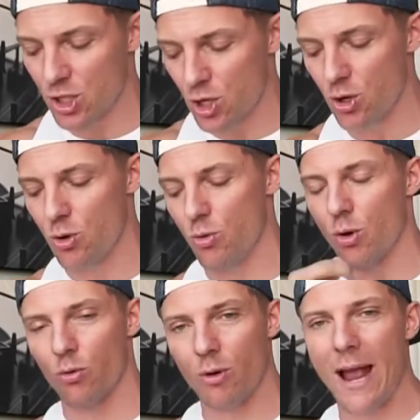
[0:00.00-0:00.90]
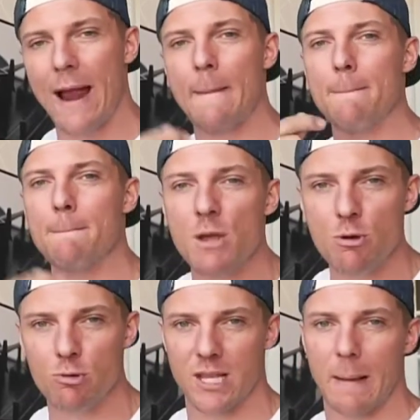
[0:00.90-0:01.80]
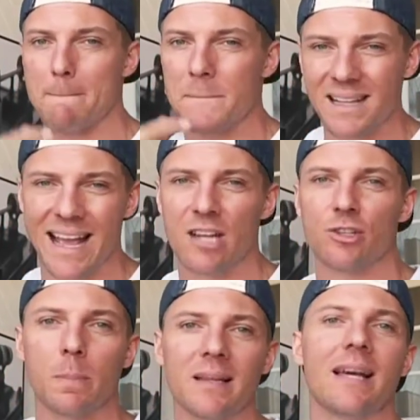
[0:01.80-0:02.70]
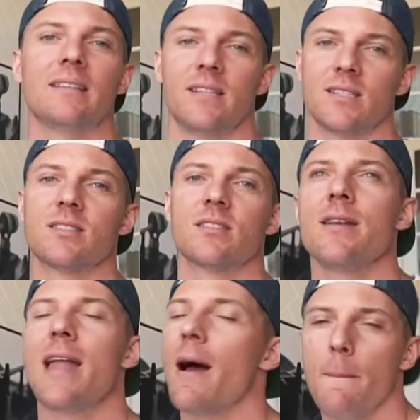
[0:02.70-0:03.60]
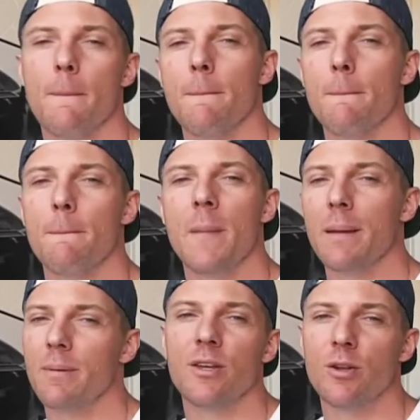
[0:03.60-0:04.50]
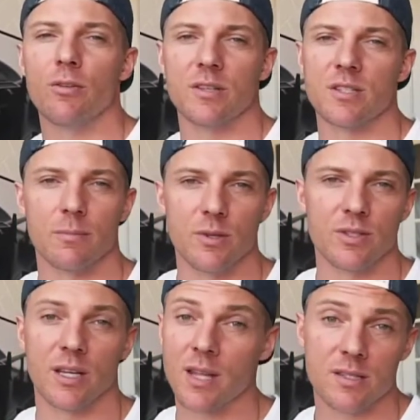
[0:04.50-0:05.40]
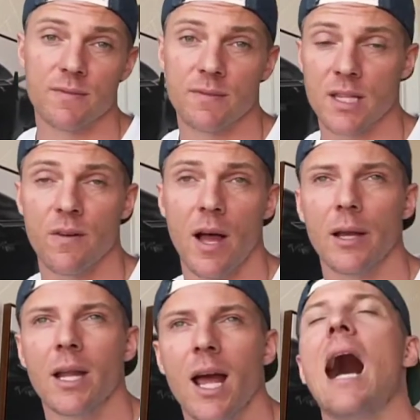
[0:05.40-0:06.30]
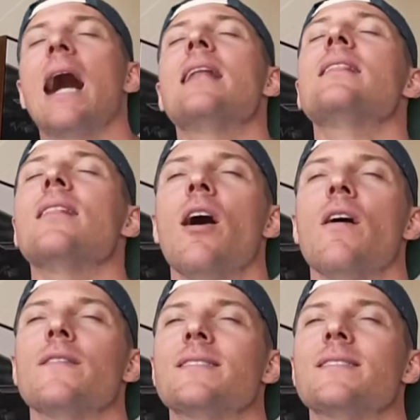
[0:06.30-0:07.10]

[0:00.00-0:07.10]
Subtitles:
to the right music, plan your playlist. Now, maybe you don't listen to music and that's fine. I love